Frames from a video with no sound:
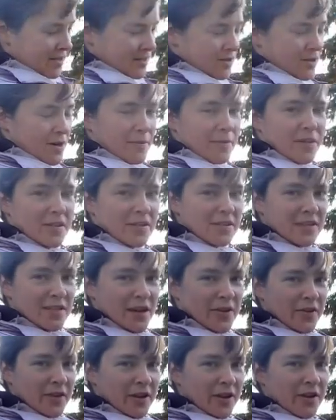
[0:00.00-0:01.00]
Strawberries
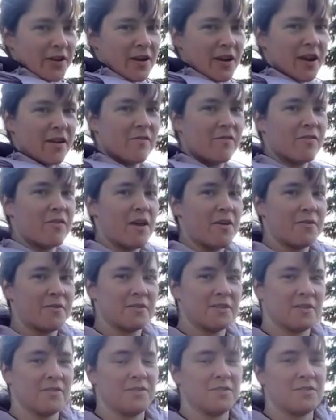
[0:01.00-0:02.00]
down here and
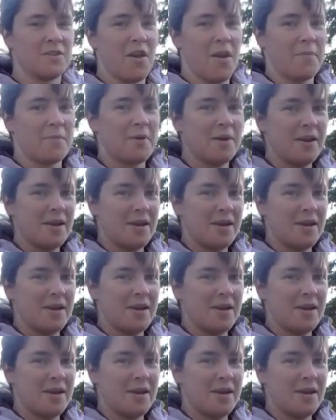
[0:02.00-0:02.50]
flowers on the top.